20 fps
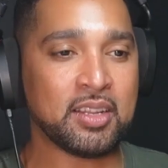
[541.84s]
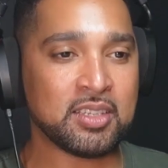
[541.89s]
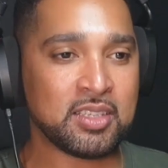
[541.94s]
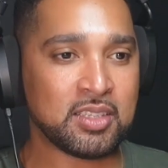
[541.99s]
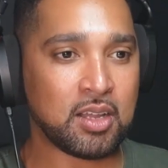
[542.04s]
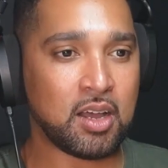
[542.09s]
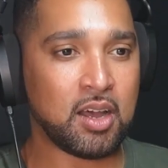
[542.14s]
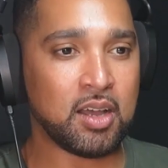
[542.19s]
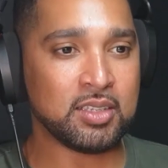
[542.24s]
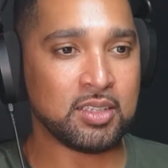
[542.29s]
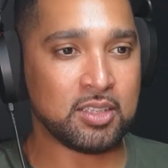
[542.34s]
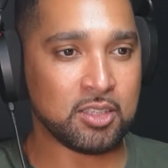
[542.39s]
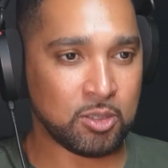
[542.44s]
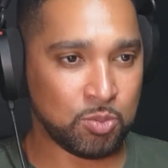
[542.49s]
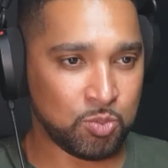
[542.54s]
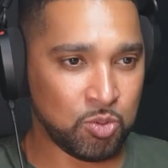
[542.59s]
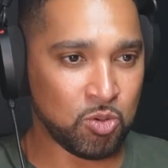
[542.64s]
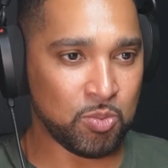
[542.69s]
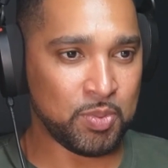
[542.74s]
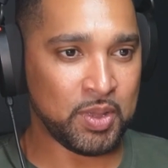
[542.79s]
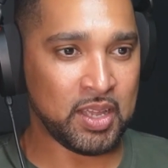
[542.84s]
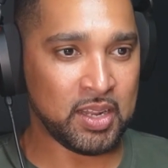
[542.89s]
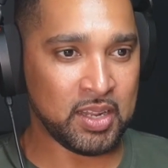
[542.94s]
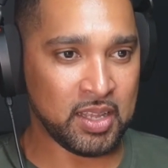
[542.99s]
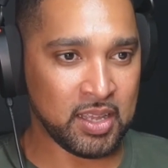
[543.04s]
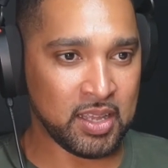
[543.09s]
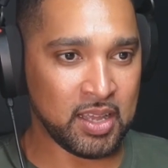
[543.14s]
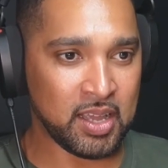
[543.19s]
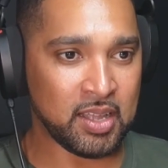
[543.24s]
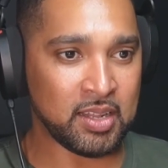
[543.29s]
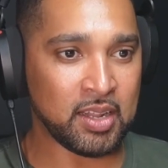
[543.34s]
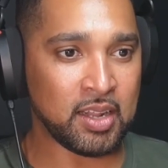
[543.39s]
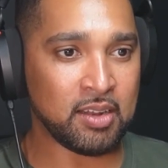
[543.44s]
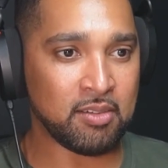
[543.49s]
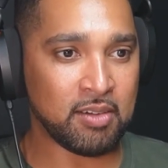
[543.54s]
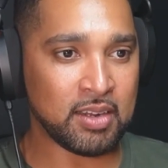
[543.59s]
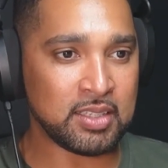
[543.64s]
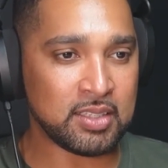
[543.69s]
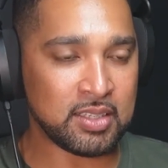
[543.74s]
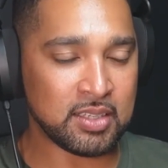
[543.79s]
start is the sport bit, innit? And then the
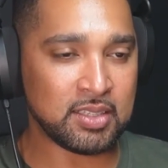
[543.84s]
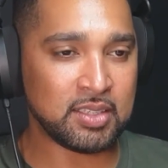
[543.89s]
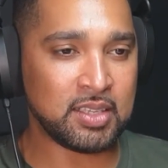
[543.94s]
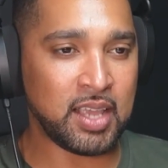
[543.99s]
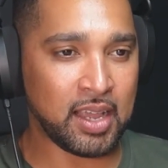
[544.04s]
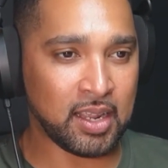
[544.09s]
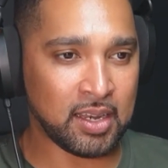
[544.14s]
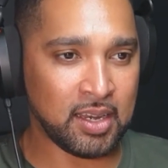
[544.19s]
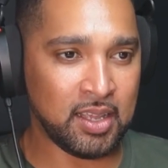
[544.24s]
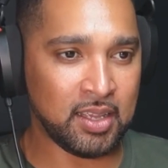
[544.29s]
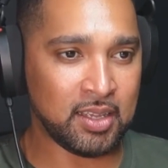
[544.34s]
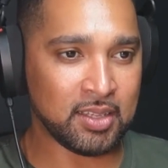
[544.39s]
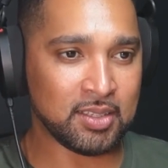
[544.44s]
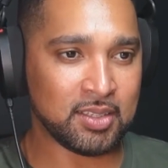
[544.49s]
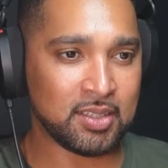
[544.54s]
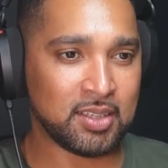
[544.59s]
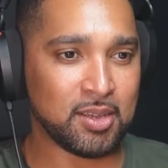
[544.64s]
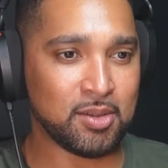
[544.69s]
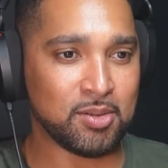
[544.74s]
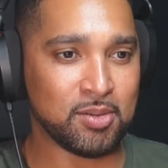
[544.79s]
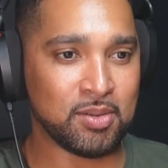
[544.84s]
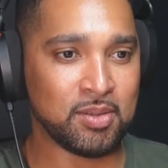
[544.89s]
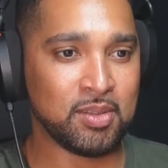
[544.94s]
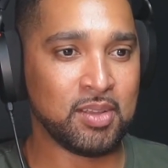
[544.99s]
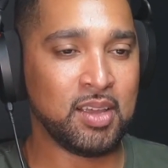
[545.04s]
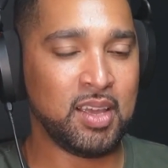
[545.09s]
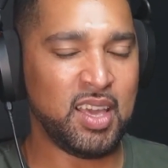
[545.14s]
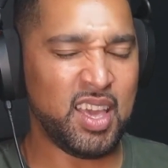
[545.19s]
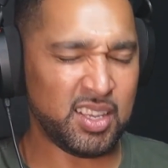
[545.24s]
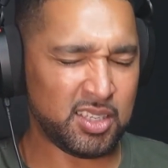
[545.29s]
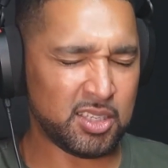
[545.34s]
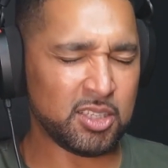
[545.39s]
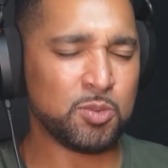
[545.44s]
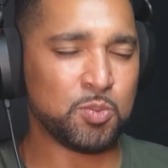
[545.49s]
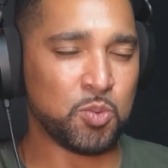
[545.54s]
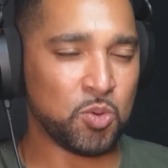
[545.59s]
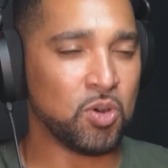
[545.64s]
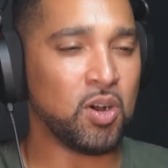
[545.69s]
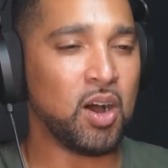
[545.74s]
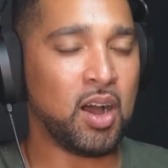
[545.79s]
rest is technique and skill. Yeah, it's a
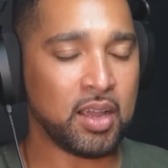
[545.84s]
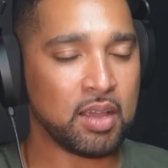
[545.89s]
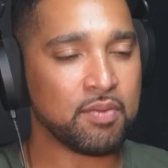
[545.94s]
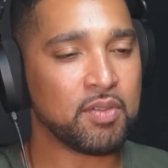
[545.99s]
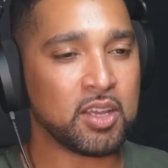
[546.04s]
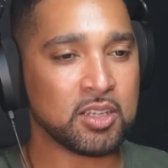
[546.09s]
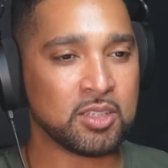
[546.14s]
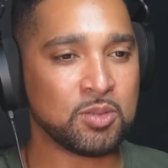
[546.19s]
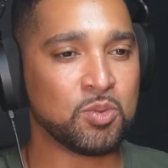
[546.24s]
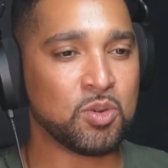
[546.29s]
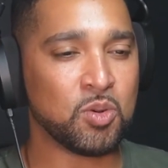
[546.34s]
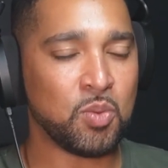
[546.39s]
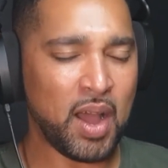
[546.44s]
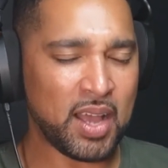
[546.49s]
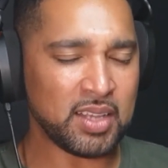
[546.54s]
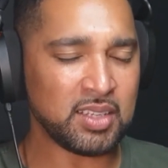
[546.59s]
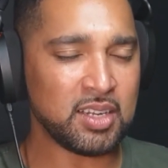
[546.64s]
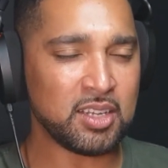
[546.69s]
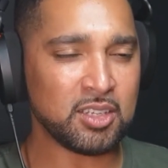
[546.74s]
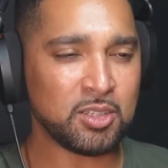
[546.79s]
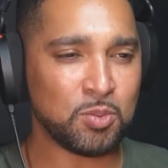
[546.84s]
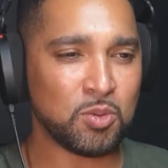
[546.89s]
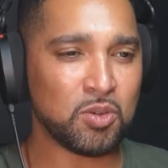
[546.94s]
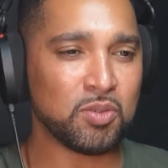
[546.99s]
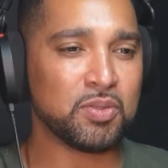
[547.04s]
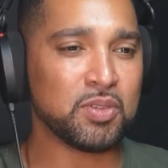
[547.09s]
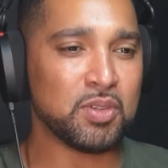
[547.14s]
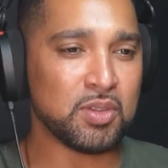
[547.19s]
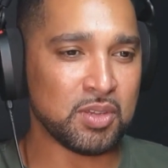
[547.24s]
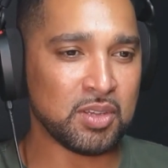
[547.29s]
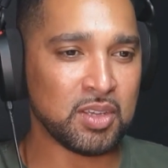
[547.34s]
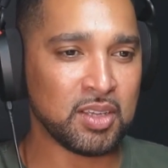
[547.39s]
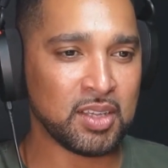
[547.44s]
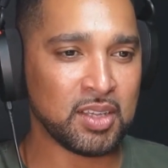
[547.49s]
sport. I'll give it a sport. Why isn't it a sport for you?